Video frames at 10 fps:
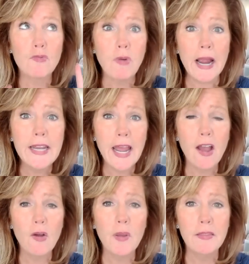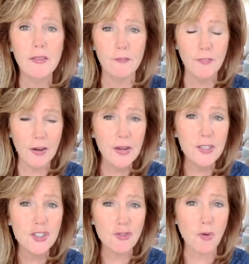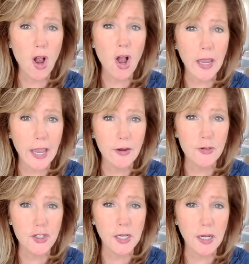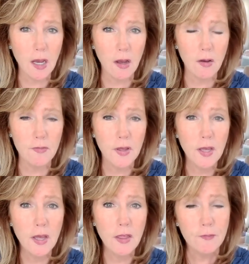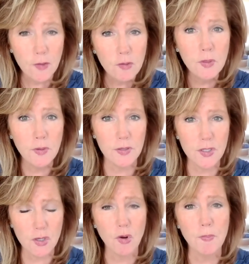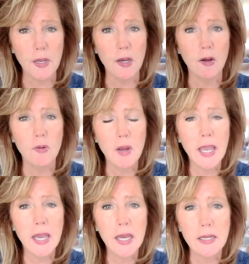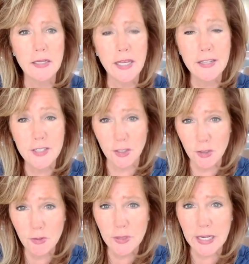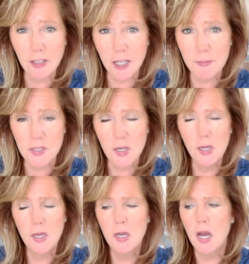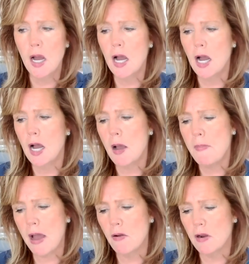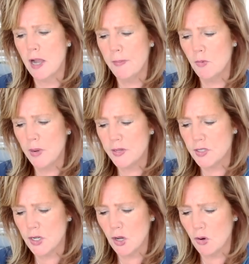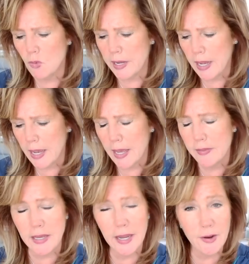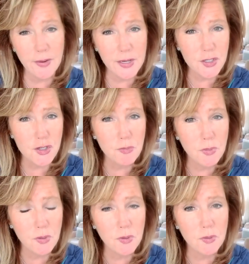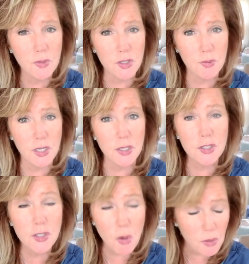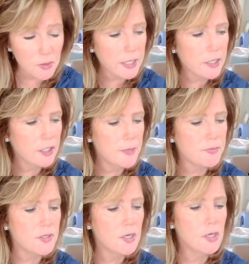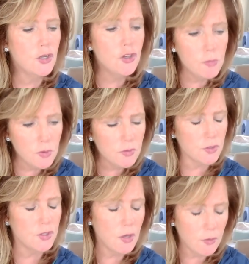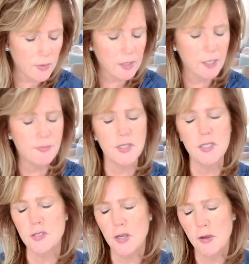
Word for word: right now in the very strong energy of the full moon in Scorpio, and it is a lunar eclipse. Uh, about a couple of weeks ago, we had the Aries new moon, which was a solar eclipse. New moons are solar eclipses,